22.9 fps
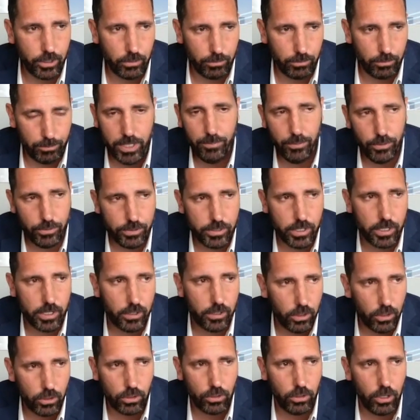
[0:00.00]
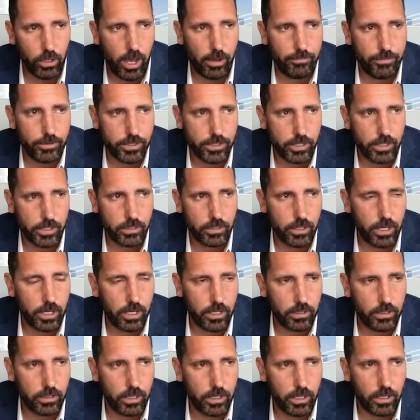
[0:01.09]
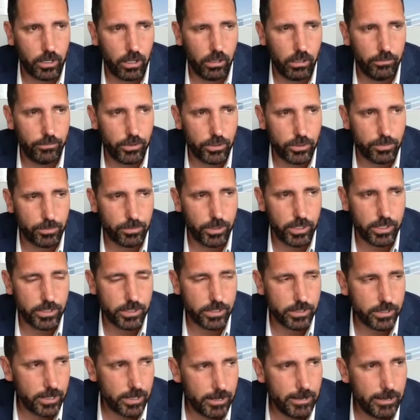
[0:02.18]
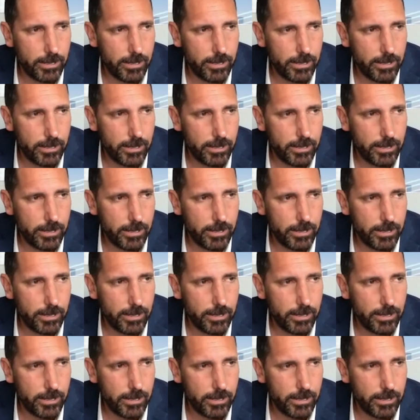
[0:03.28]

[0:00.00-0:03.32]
peoples and a local office and all of those places.